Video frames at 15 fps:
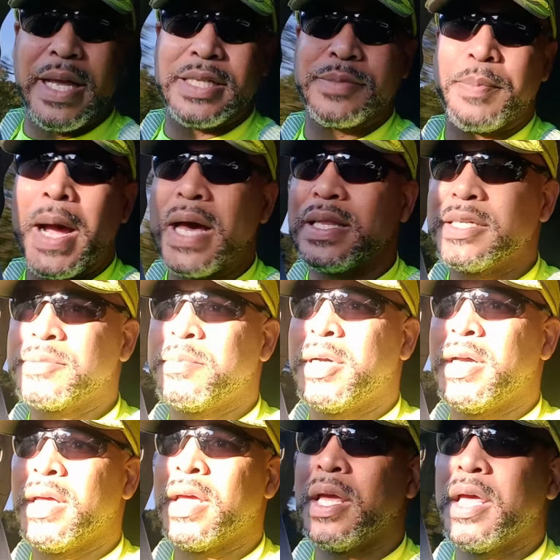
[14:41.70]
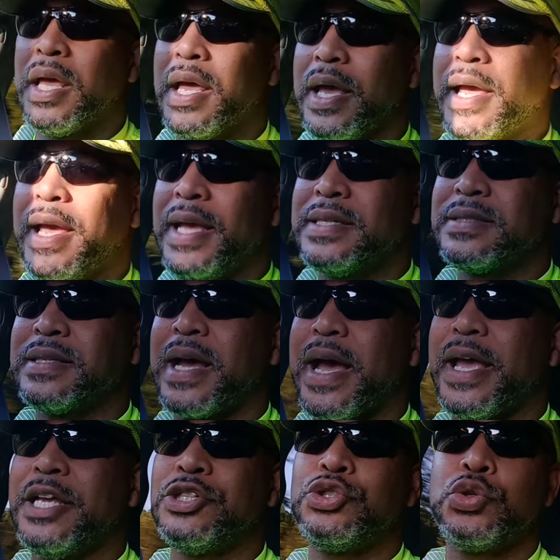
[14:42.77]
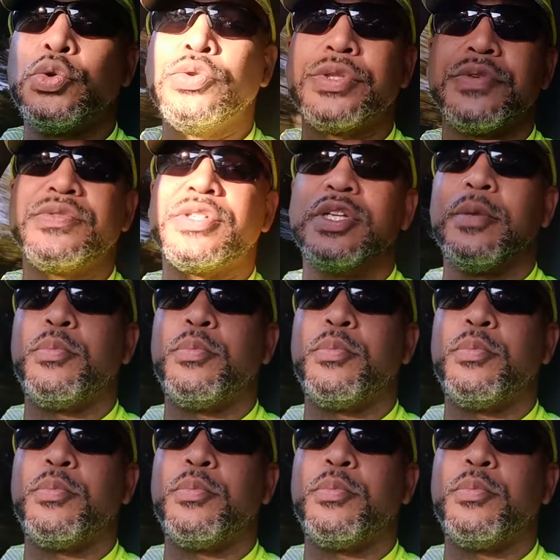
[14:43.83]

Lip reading: is spotless, but it's not intrusive to the